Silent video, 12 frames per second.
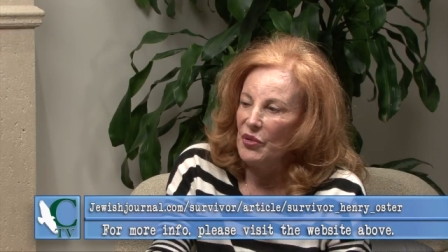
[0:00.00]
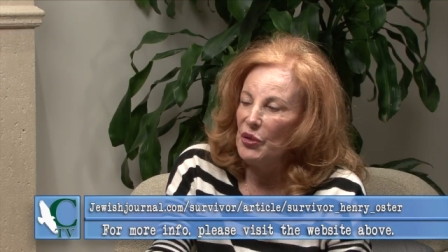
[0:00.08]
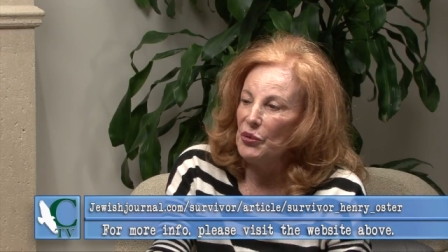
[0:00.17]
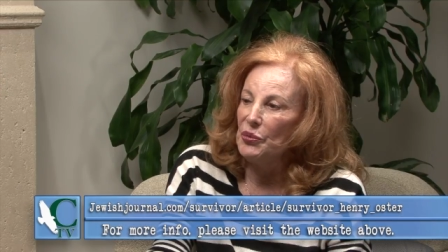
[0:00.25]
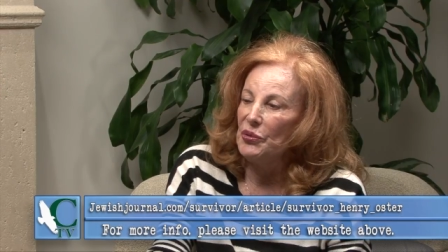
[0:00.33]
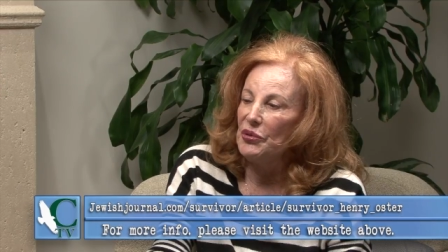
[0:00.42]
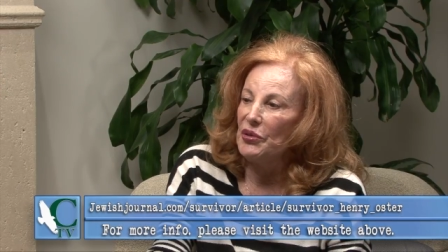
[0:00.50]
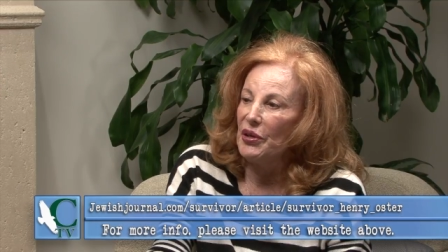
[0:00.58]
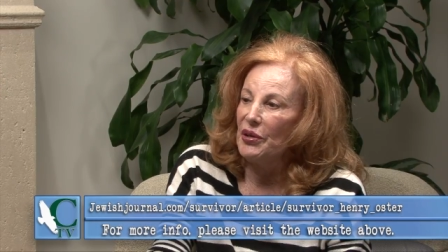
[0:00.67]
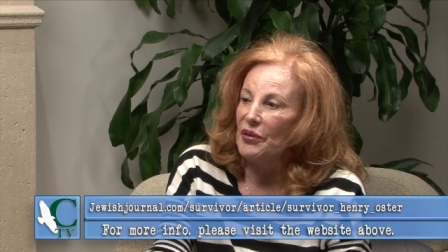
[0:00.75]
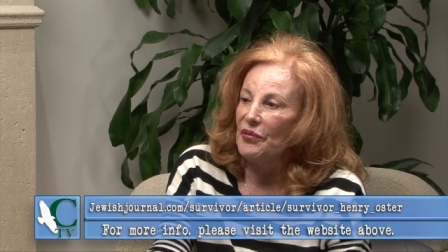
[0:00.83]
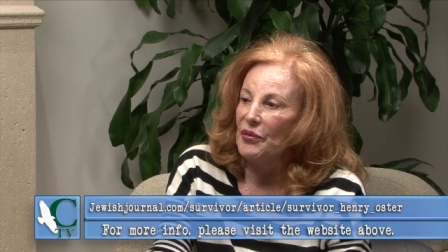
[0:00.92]
Do you
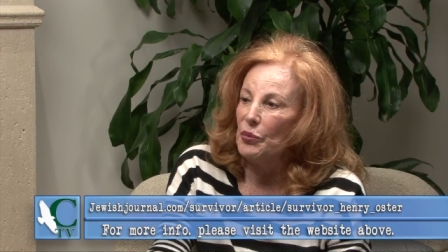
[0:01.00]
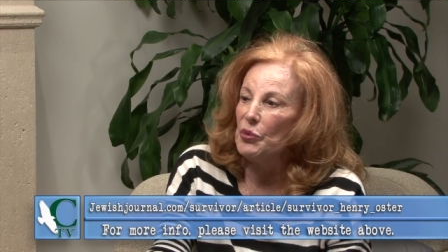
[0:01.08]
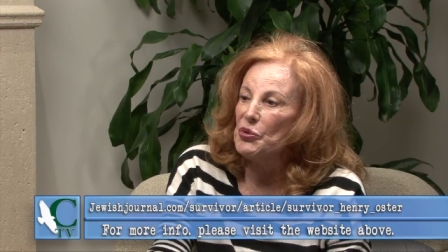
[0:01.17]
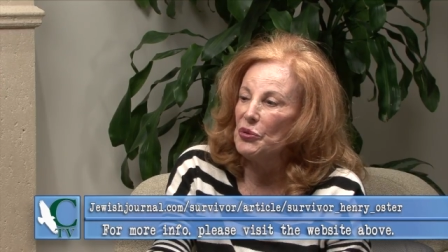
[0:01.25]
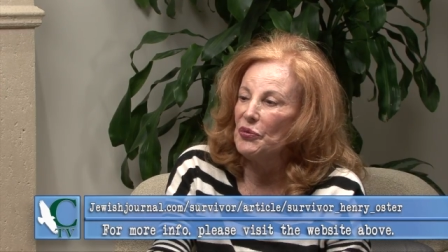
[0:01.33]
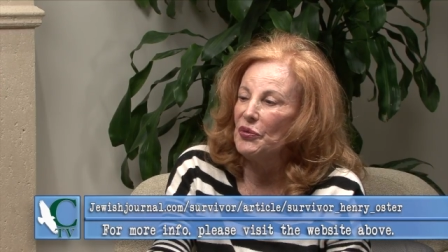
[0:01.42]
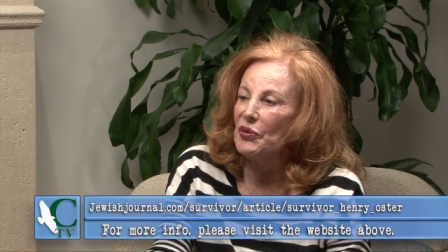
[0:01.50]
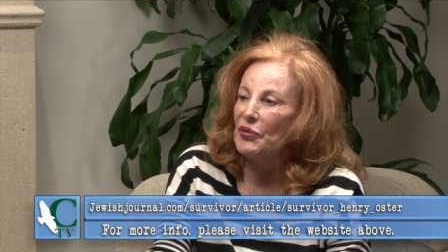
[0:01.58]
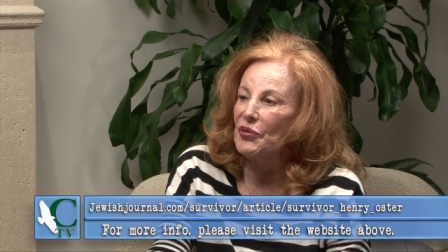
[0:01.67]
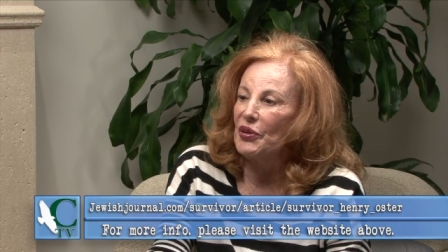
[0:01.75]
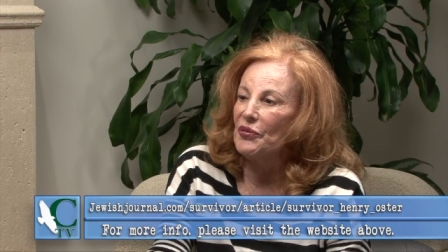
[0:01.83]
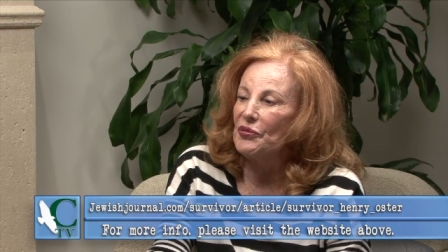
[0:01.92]
today, would you feel
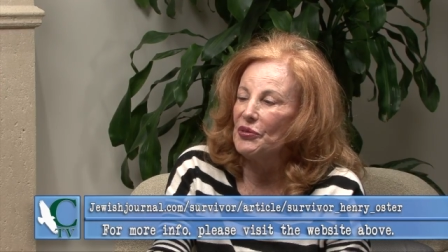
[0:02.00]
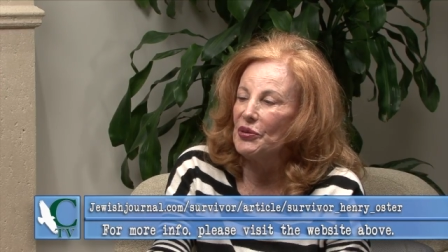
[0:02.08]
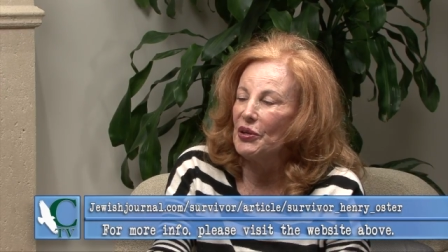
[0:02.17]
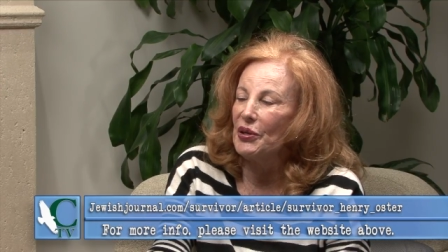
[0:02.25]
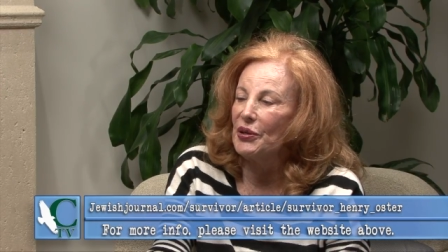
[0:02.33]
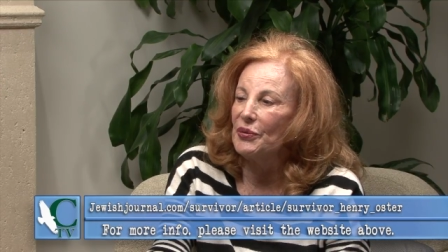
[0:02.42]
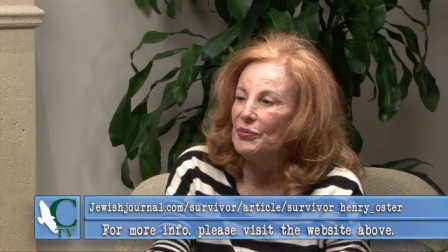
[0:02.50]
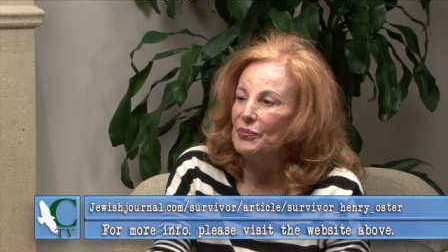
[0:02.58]
safe today?